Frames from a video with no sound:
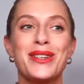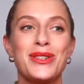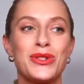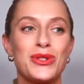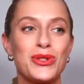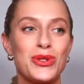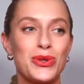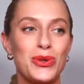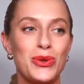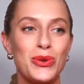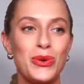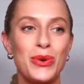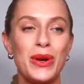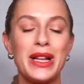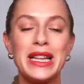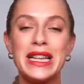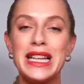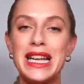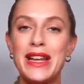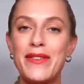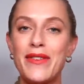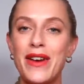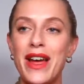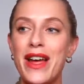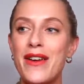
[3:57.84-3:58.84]
to
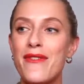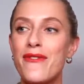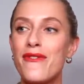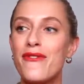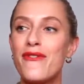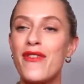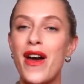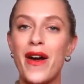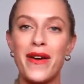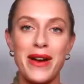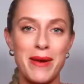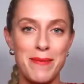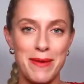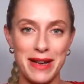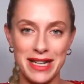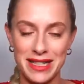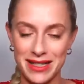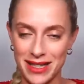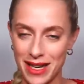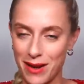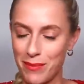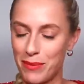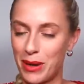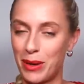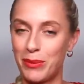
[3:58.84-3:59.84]
leave a very big
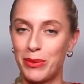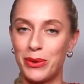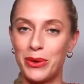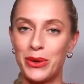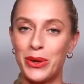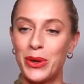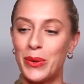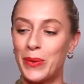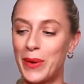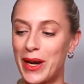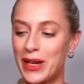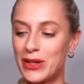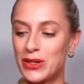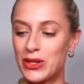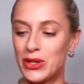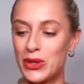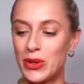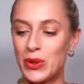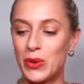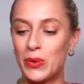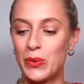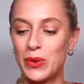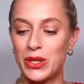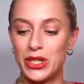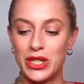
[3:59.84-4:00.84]
scent bubble around
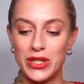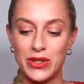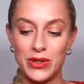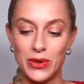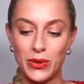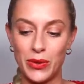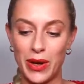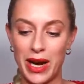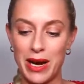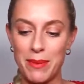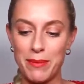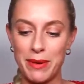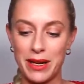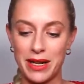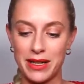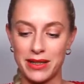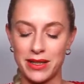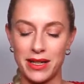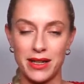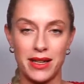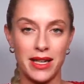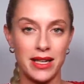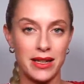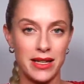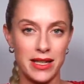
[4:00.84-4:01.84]
you, which is great because
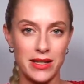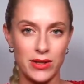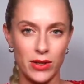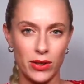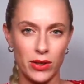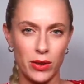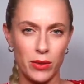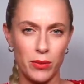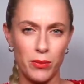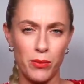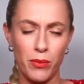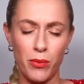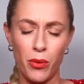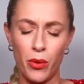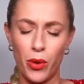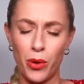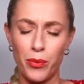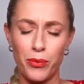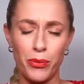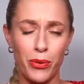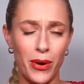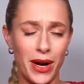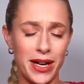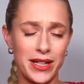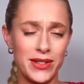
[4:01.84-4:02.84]
I think these are the more
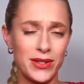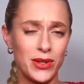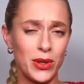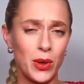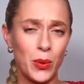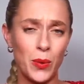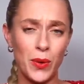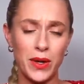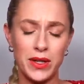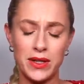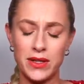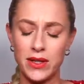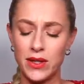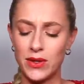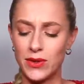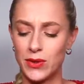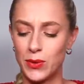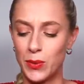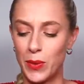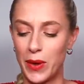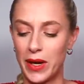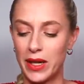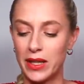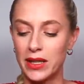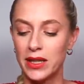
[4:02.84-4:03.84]
pricier ones as
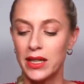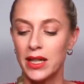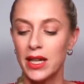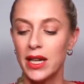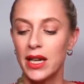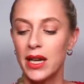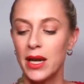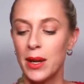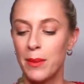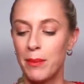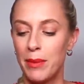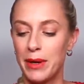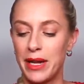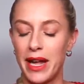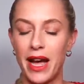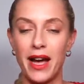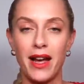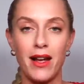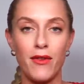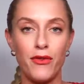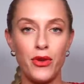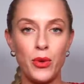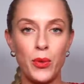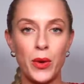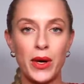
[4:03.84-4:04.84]
well. But yeah,
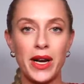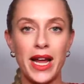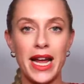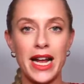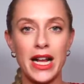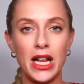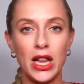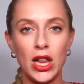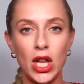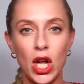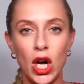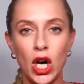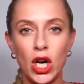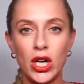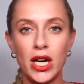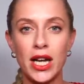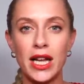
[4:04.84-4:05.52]
if you want a long